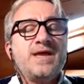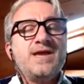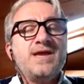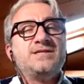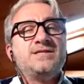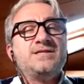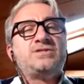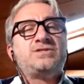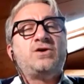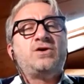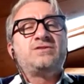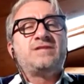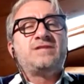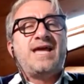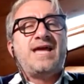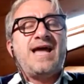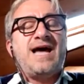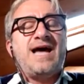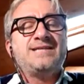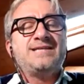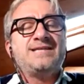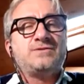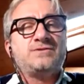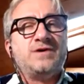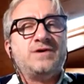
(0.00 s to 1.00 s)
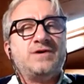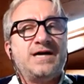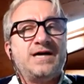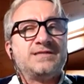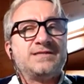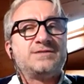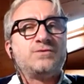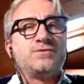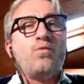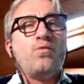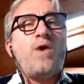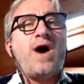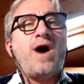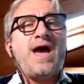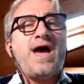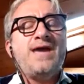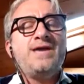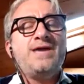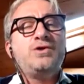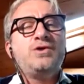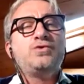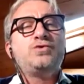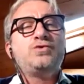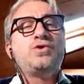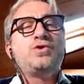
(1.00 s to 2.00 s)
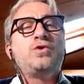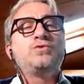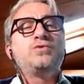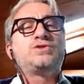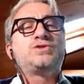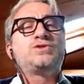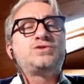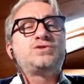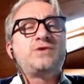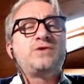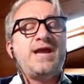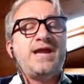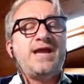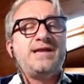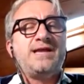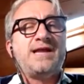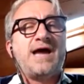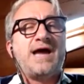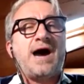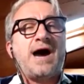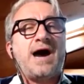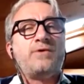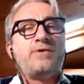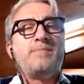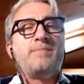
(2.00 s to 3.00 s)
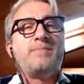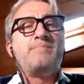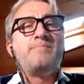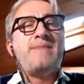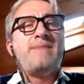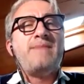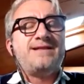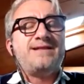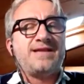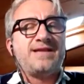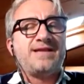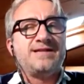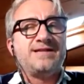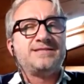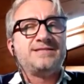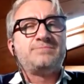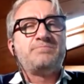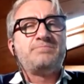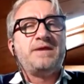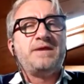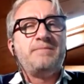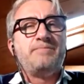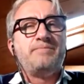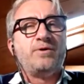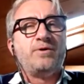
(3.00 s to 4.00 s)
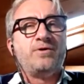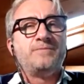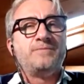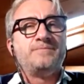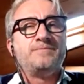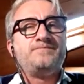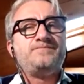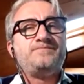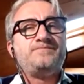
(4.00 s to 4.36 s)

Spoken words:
So they asked to us, why you don't train our maintenance people